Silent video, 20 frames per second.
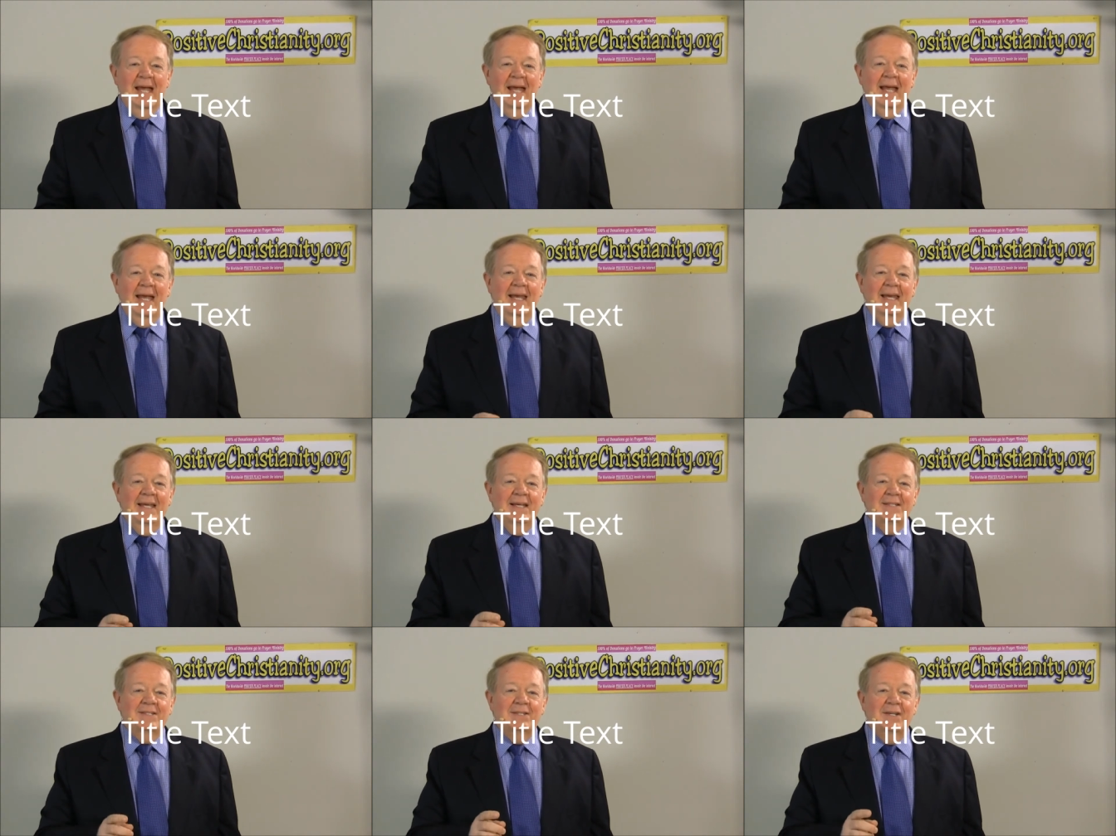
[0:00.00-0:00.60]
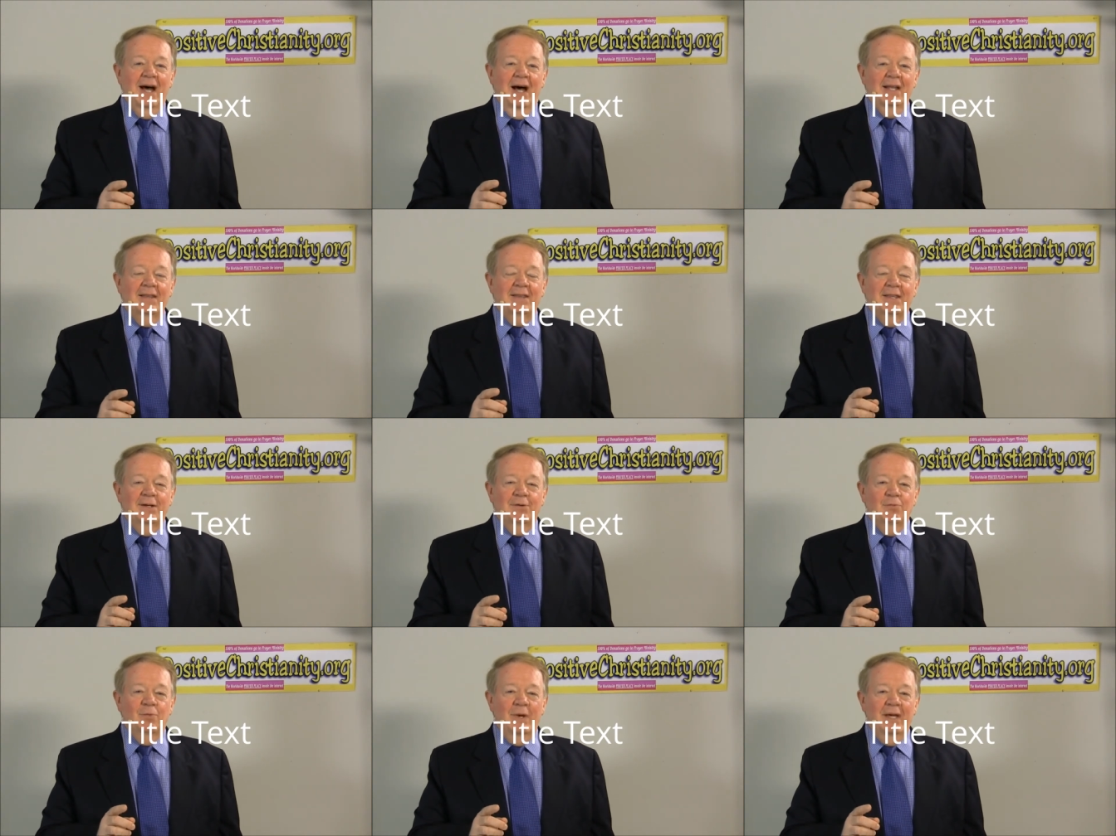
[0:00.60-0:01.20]
It is not
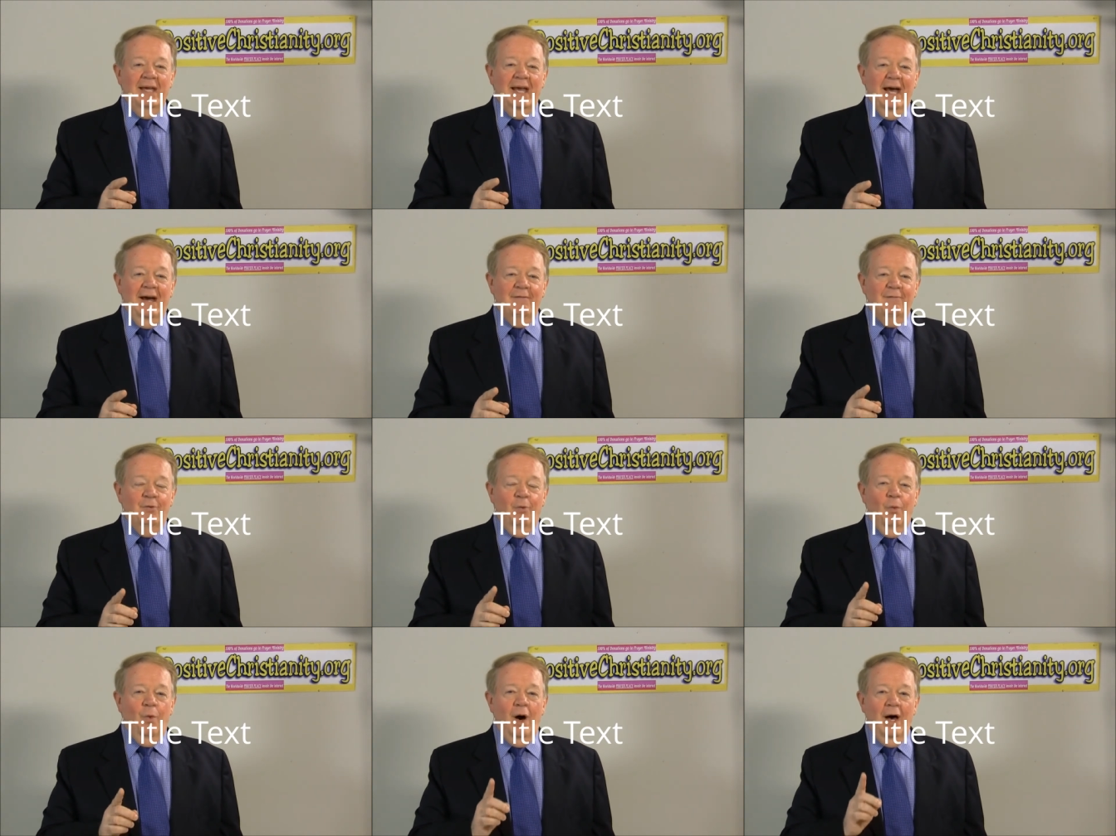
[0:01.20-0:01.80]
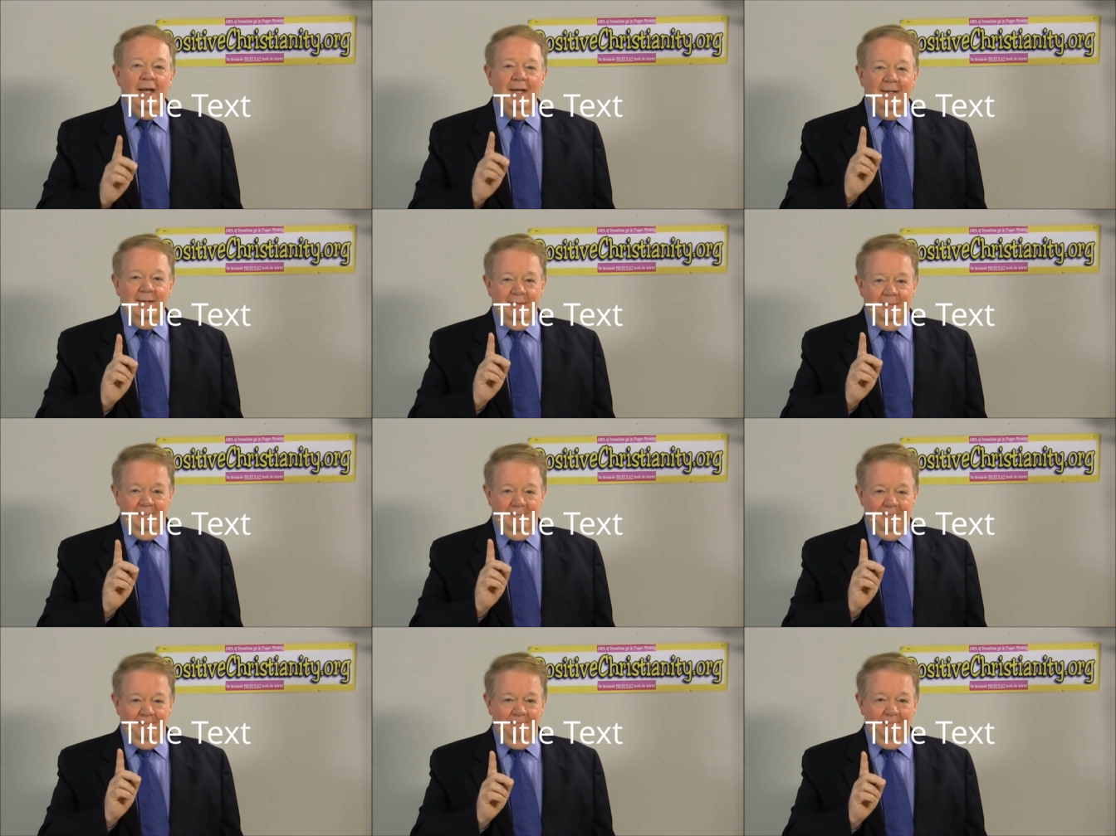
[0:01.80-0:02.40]
that we have one
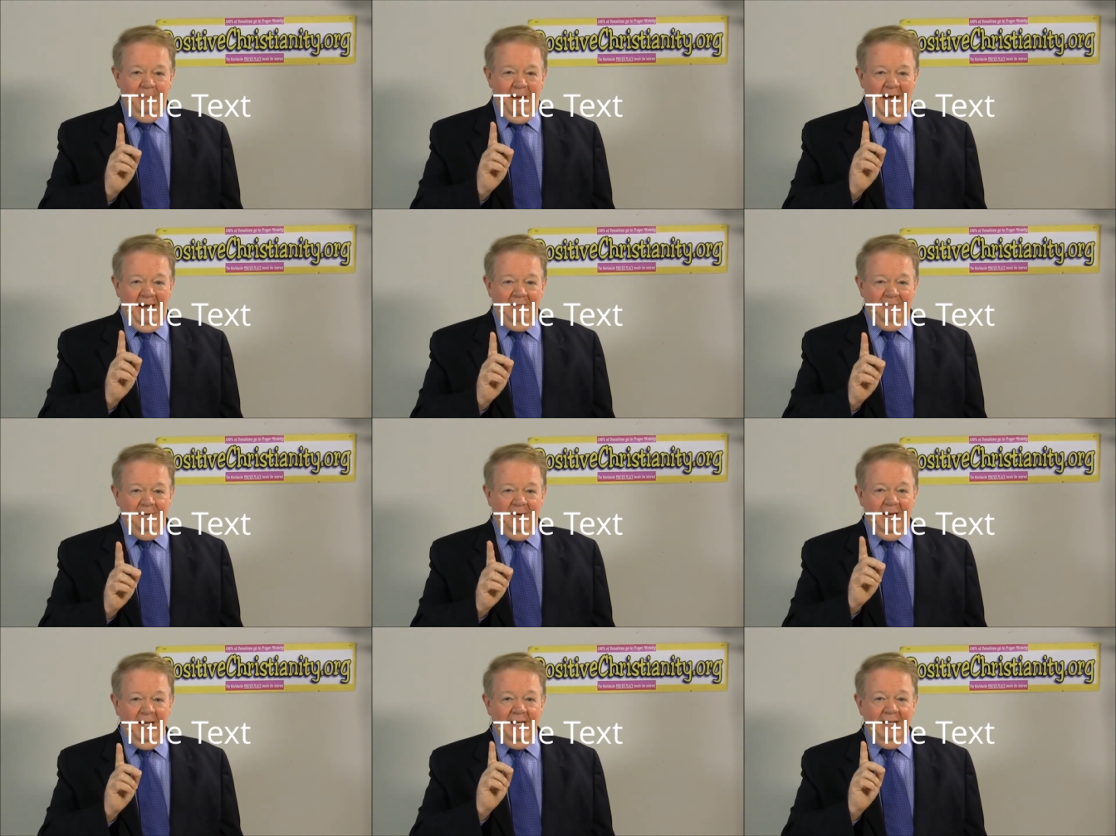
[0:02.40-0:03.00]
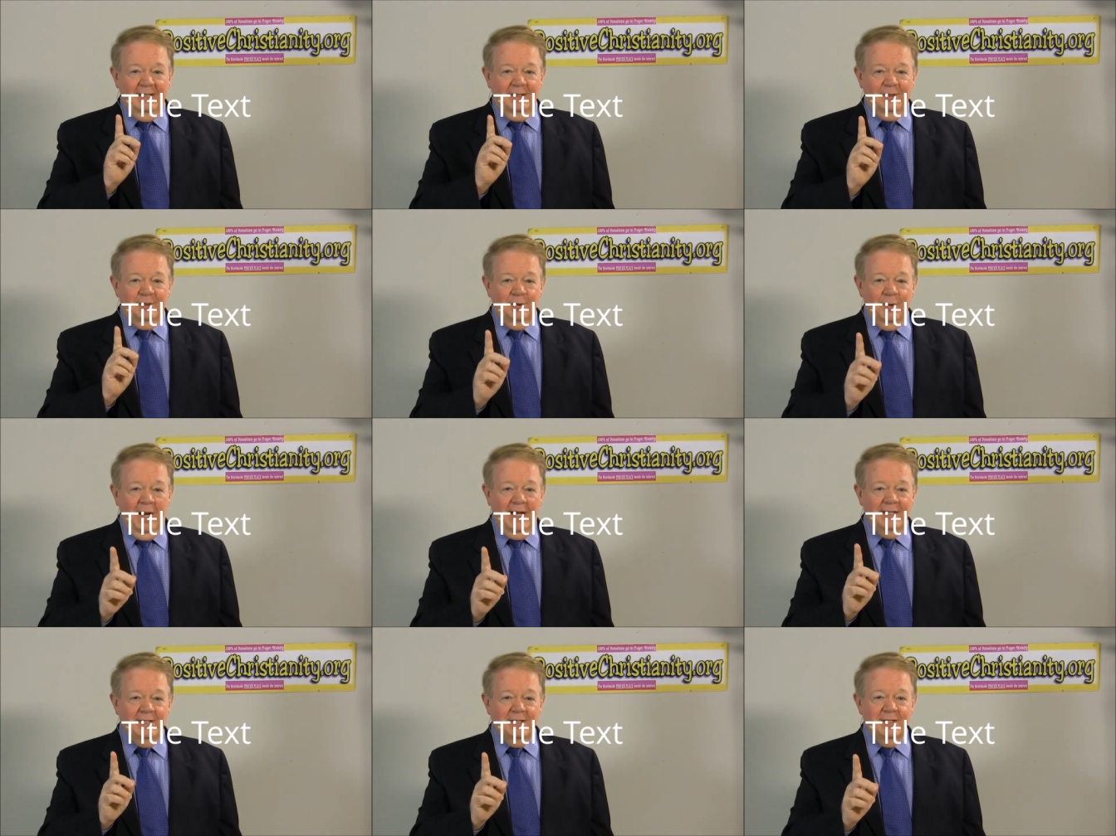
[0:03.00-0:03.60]
baffling
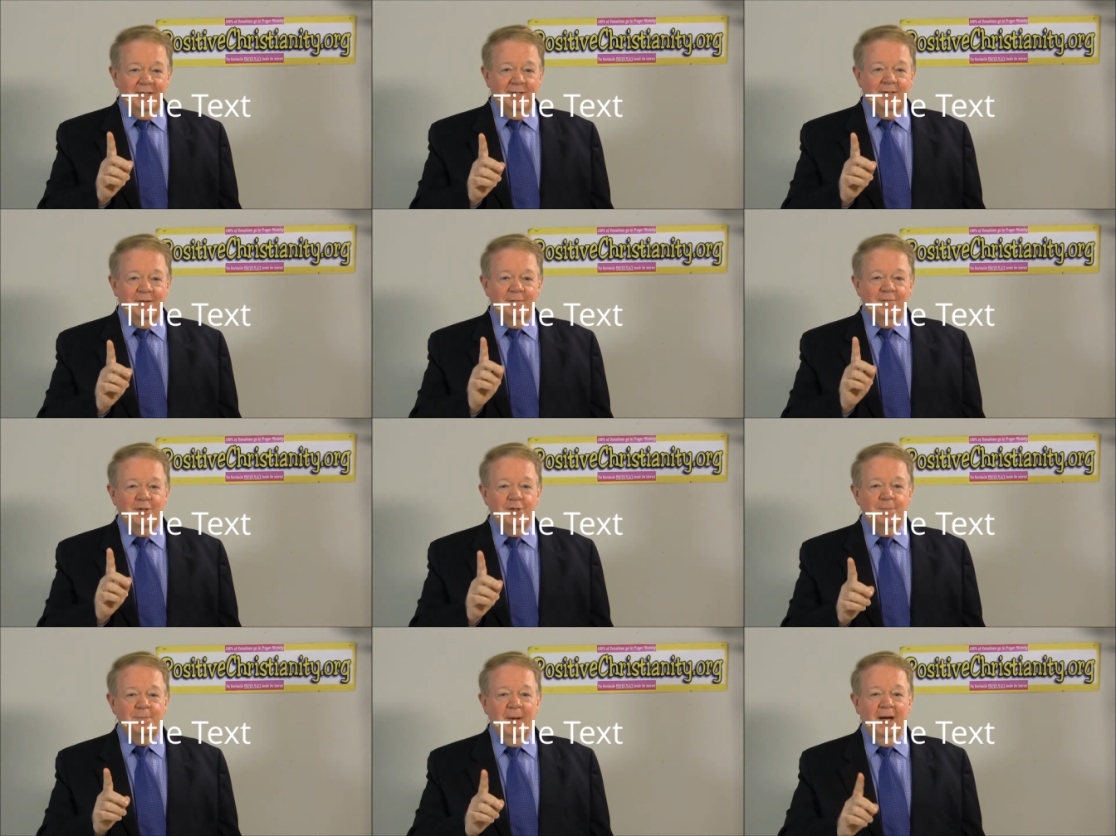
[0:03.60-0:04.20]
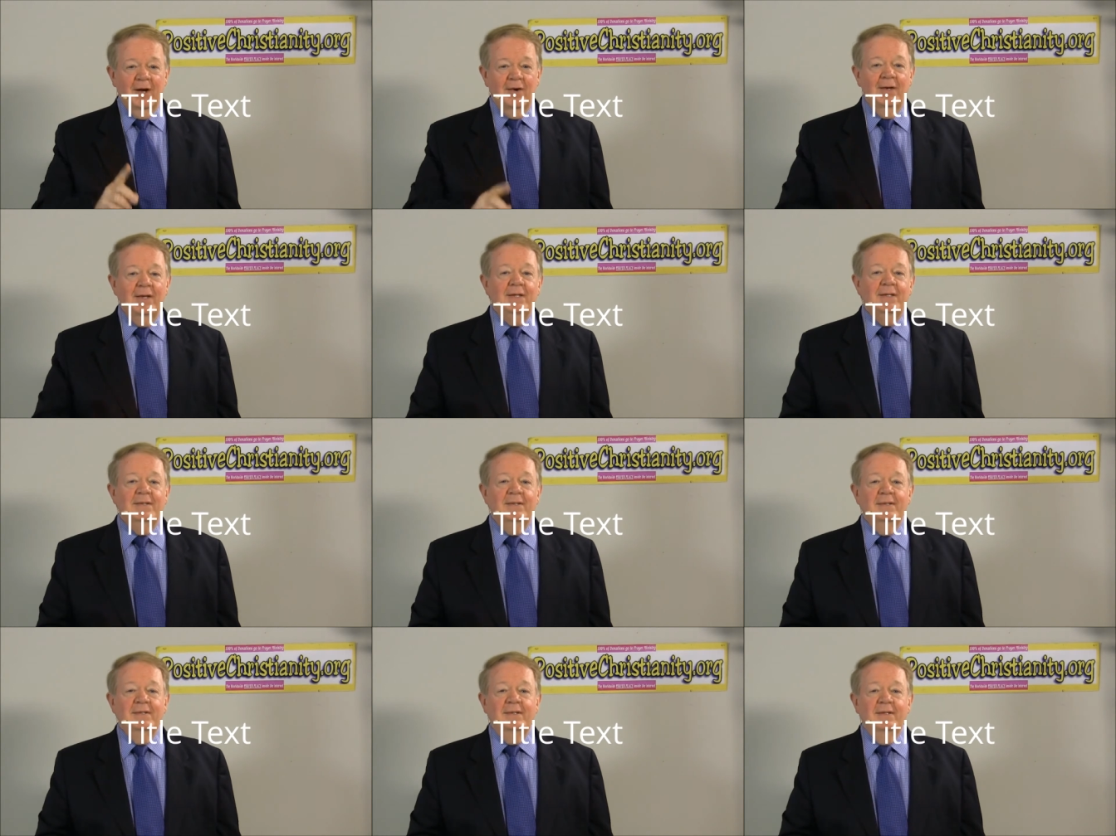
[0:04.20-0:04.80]
crisis of spirit